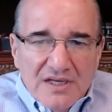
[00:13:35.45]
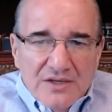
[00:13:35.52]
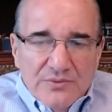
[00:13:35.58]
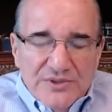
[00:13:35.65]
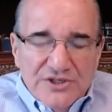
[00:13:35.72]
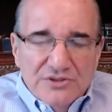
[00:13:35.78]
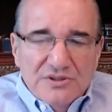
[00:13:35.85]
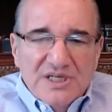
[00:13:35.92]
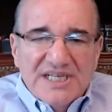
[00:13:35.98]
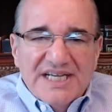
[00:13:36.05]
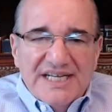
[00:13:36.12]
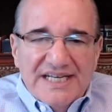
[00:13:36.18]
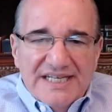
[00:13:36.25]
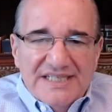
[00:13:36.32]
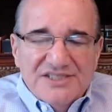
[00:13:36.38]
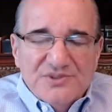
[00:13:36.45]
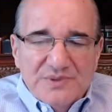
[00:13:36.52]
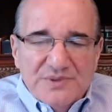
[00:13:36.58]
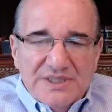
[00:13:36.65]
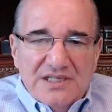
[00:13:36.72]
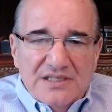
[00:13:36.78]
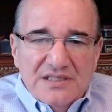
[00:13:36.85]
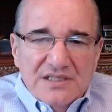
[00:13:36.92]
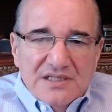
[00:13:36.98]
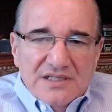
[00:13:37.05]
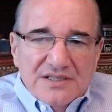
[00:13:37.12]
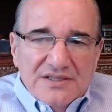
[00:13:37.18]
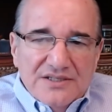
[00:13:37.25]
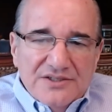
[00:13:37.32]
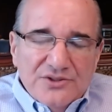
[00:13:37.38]
When you look at Israel,
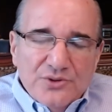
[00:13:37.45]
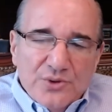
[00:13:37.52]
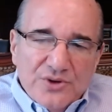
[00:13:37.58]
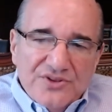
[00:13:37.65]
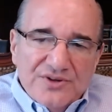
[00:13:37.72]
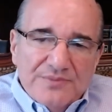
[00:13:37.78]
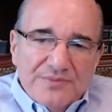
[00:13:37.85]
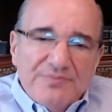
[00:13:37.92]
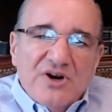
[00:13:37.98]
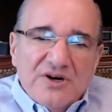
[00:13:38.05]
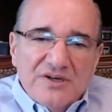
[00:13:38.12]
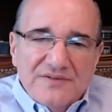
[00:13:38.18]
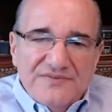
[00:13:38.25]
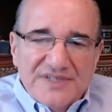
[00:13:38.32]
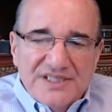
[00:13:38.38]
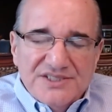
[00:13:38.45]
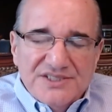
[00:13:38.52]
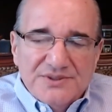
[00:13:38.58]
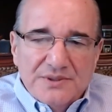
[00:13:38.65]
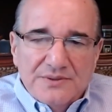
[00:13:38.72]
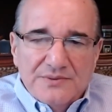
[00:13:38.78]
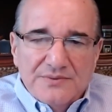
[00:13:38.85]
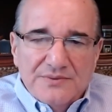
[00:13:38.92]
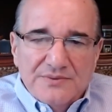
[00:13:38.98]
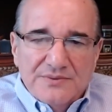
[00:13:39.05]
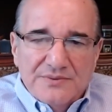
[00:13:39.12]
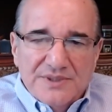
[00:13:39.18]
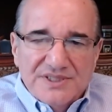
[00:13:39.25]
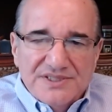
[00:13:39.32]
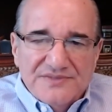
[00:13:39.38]
the northern part of Israel
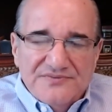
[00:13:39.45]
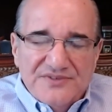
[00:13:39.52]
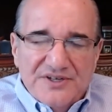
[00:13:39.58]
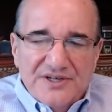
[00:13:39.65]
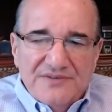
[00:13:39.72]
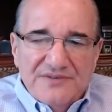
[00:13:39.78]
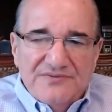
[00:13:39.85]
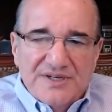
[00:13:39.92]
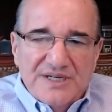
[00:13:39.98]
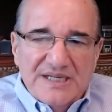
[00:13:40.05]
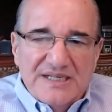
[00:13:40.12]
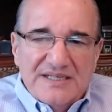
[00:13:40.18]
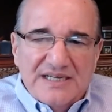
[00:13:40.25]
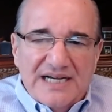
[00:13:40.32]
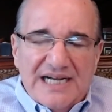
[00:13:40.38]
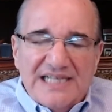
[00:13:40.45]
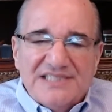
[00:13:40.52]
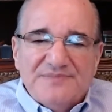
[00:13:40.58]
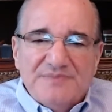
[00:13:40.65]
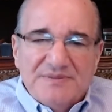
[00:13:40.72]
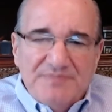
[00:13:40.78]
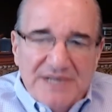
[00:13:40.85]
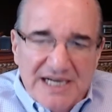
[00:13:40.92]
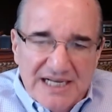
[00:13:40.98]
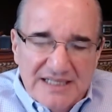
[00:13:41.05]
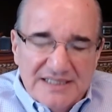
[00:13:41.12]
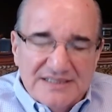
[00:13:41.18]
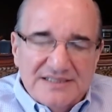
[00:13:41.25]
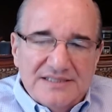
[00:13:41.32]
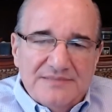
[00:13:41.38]
was very, very
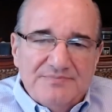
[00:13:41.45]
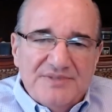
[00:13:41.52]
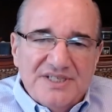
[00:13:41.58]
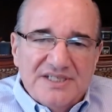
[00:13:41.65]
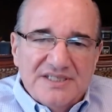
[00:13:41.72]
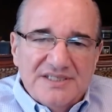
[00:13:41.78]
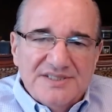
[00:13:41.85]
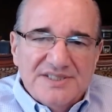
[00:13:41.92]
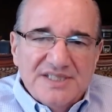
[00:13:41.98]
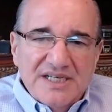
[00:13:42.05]
cosmopolitan, because